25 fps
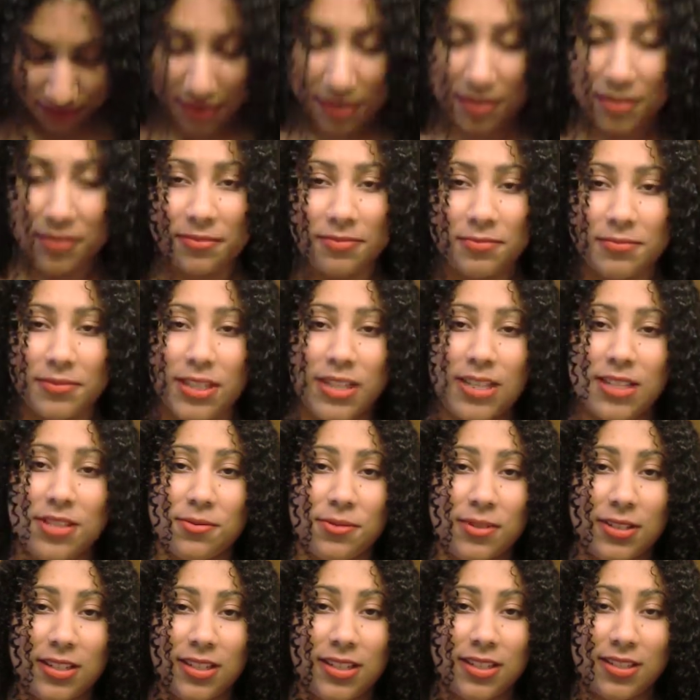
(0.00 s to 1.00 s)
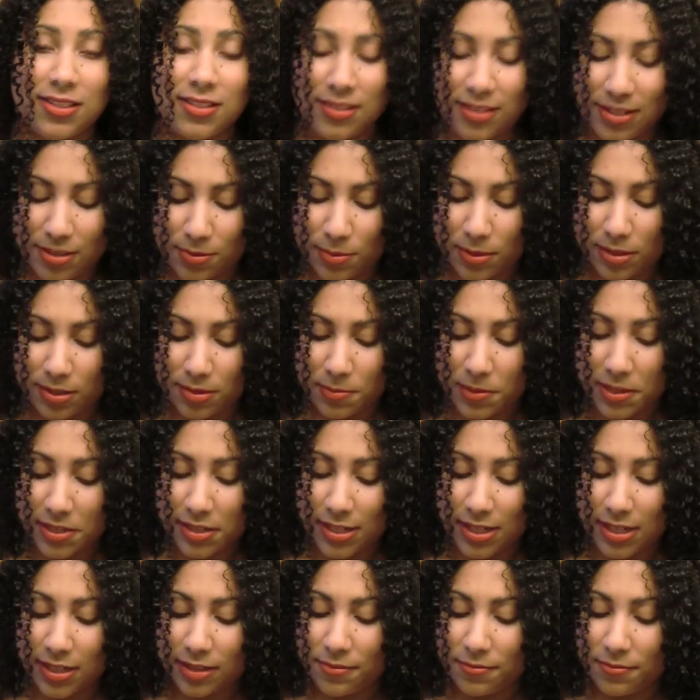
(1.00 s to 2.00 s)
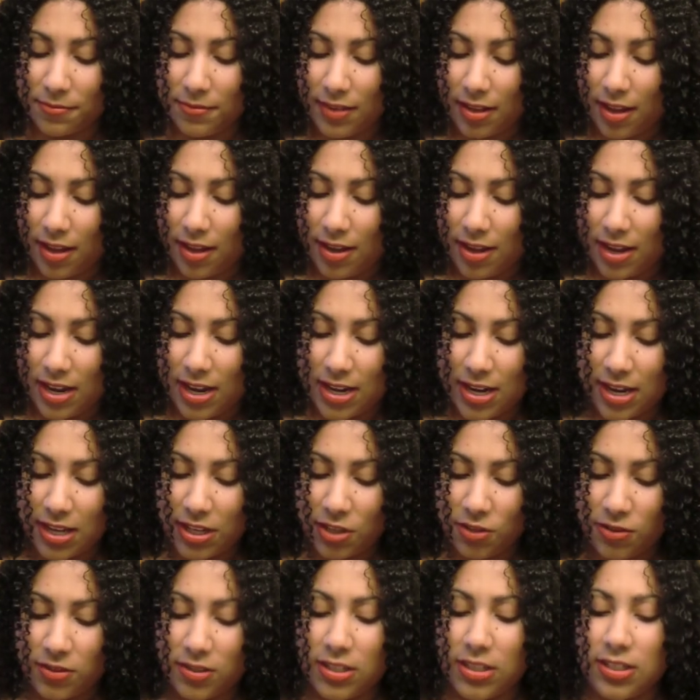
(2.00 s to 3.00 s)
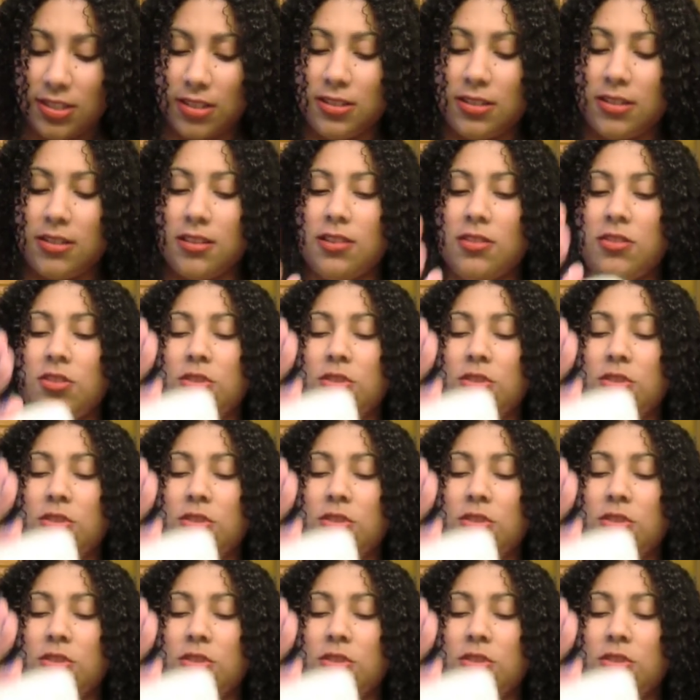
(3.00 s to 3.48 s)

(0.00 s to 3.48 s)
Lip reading: you know, it is what it is. That's what it smells like. And I used this to